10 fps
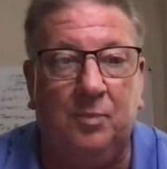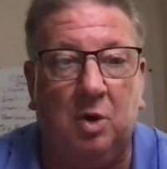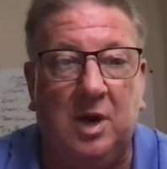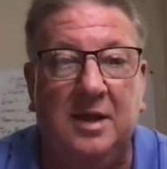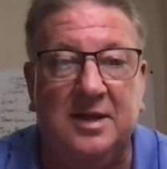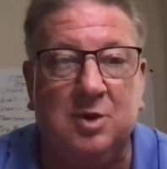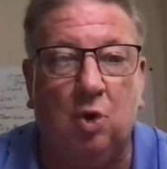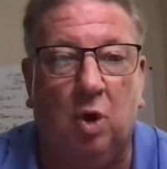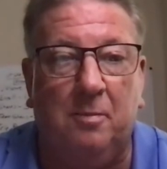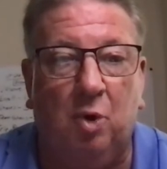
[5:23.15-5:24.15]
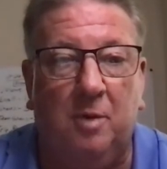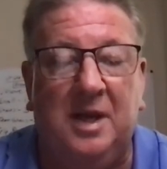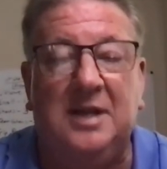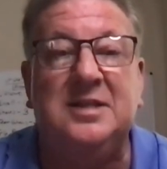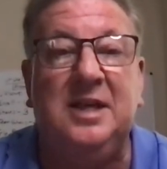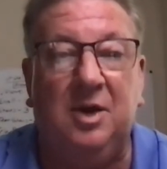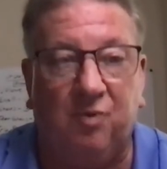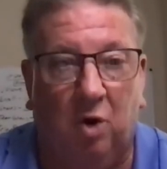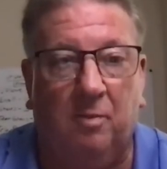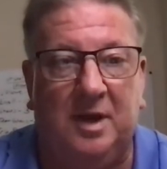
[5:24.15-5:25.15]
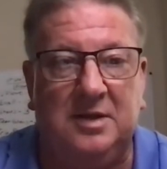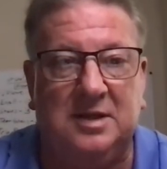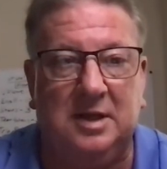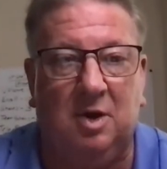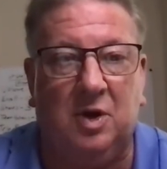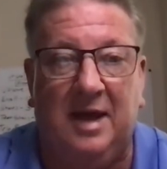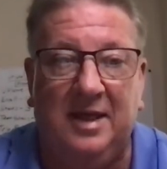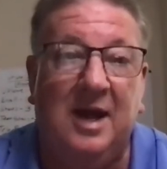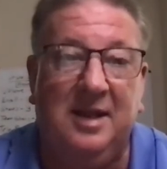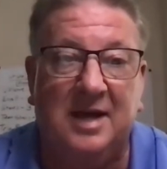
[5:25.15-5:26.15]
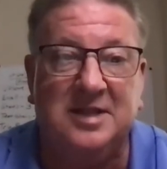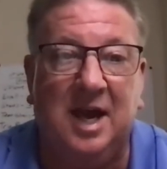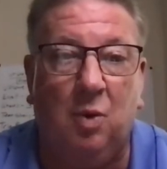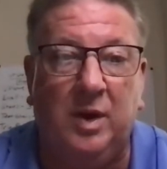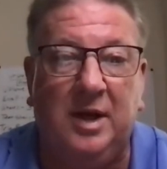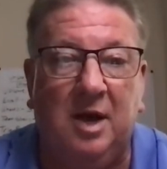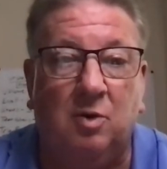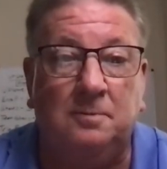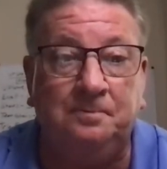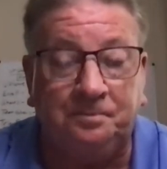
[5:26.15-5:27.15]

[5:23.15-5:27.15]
Okay, the scoreboard means the enrollments. Okay, that's how we know.